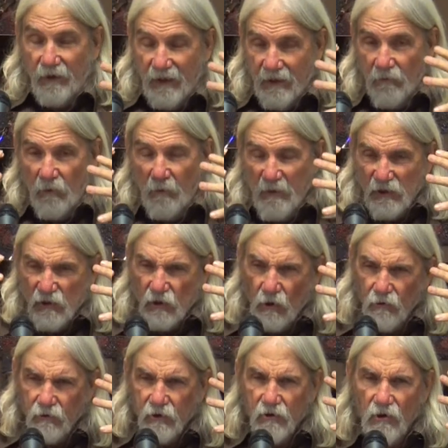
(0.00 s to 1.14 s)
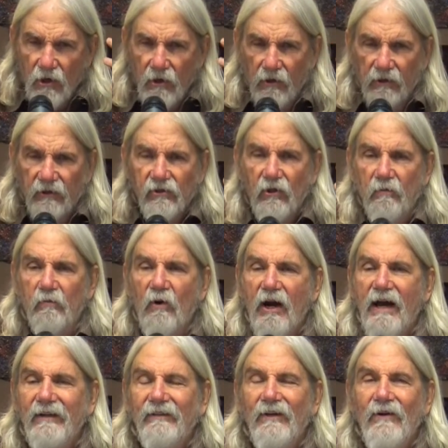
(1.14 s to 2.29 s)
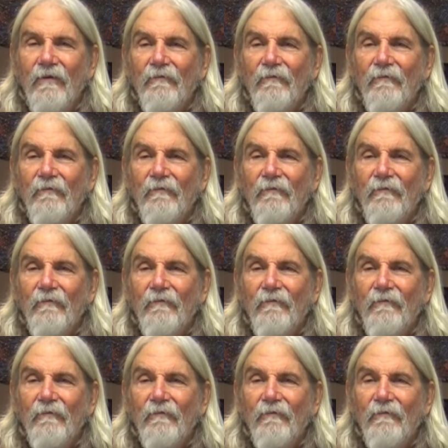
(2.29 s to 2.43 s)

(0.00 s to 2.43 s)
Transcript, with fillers: it will be so strong and so bright